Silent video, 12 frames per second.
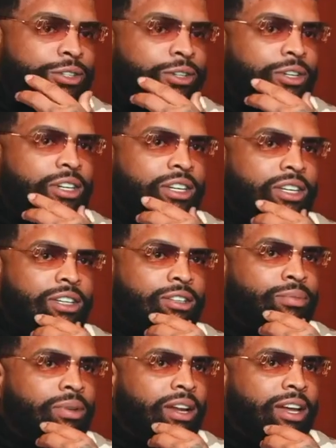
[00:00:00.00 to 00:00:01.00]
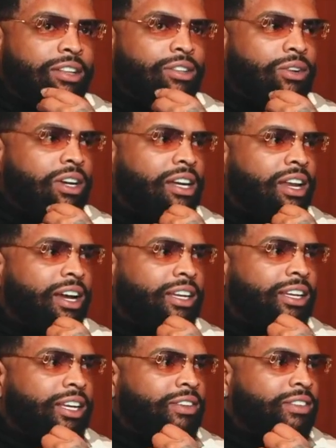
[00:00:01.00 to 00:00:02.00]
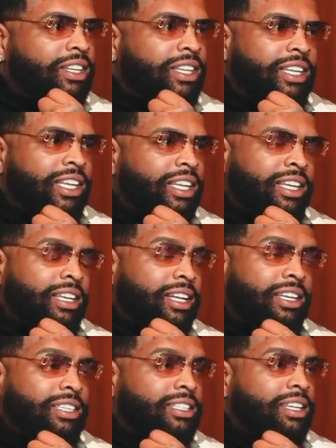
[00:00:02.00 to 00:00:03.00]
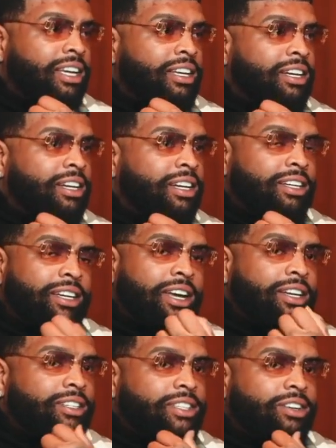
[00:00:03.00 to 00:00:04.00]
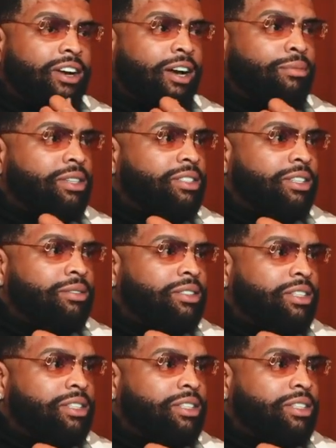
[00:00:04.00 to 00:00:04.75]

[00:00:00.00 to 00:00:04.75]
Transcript: the door, and it was probably like three o'clock in the evening. I just sat in there, kind of just cried myself to